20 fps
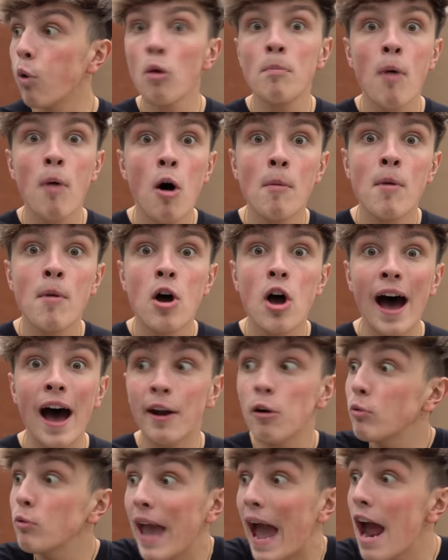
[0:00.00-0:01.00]
well, Mum,
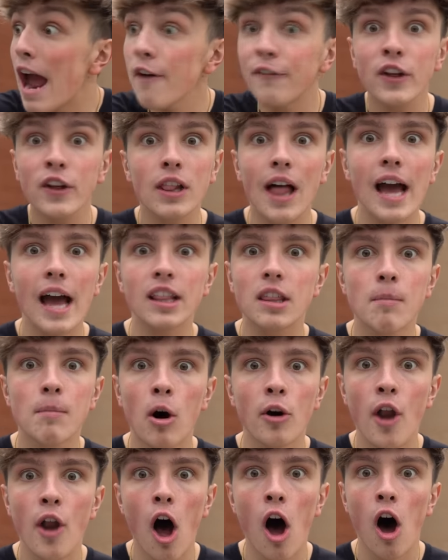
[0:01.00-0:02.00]
I don't care if you like them
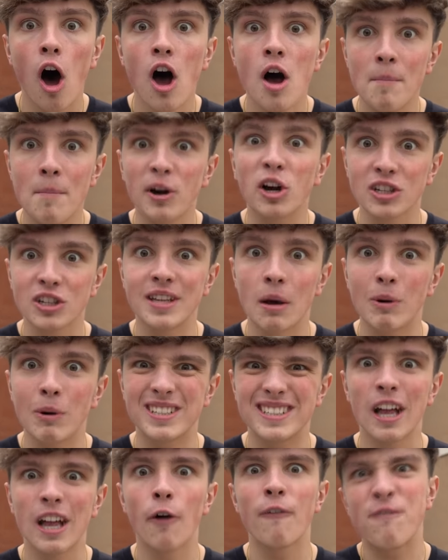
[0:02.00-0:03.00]
or not, because there
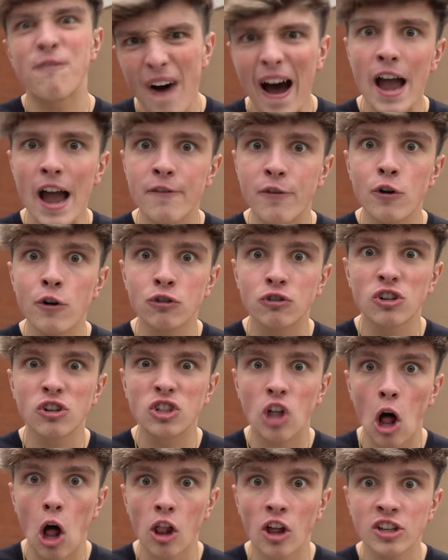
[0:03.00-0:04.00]
were still
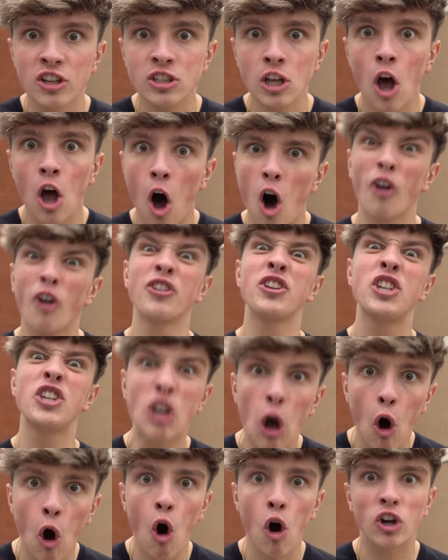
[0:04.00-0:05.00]
$500 on
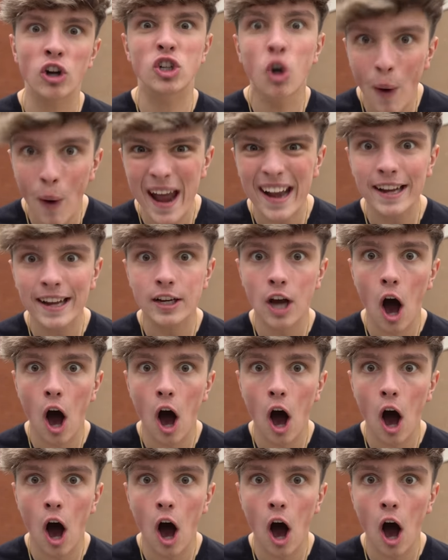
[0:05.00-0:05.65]
your credit